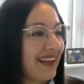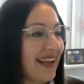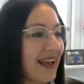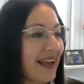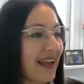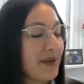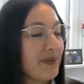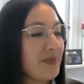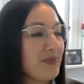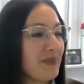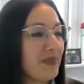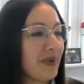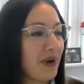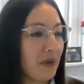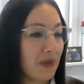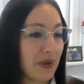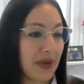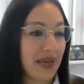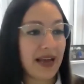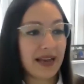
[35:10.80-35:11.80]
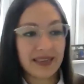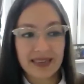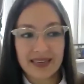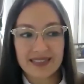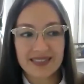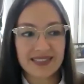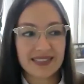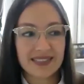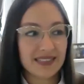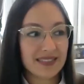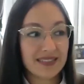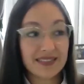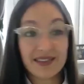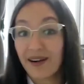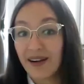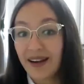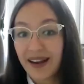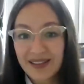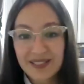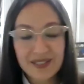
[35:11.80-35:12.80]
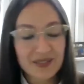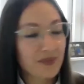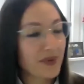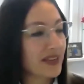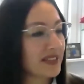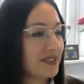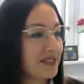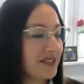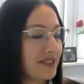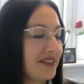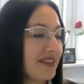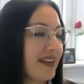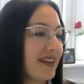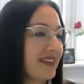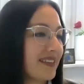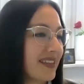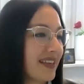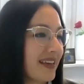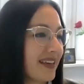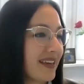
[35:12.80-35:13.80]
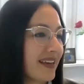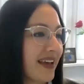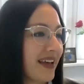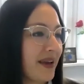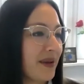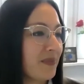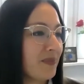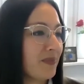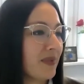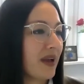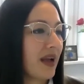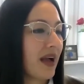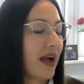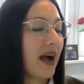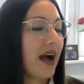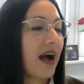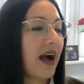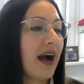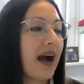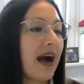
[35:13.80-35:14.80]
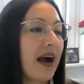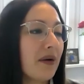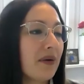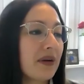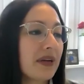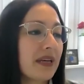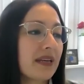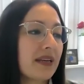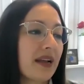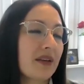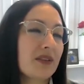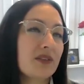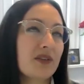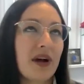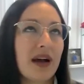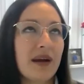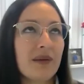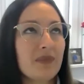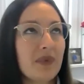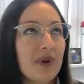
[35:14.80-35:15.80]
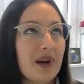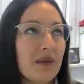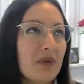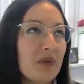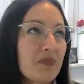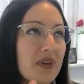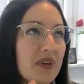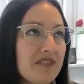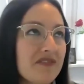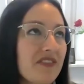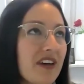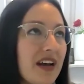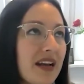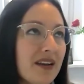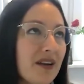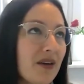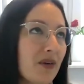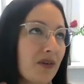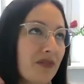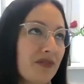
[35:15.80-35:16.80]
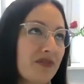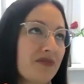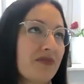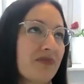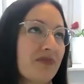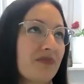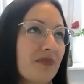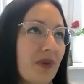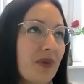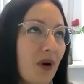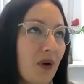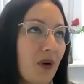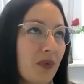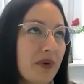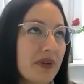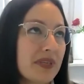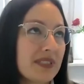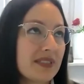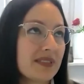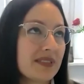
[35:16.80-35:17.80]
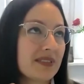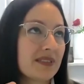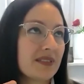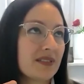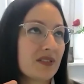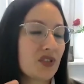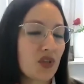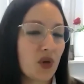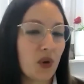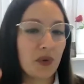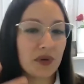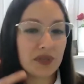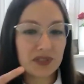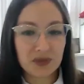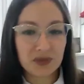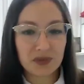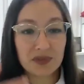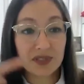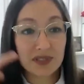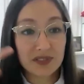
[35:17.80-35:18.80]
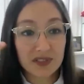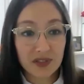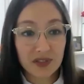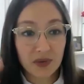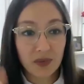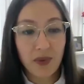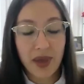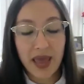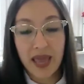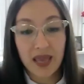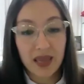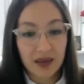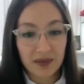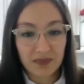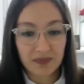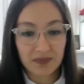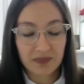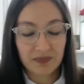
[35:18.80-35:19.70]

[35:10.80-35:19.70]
Um, okay, I guess this is our last question, I think. Um, how can, so I'm, I'm a big fan of always showing students the way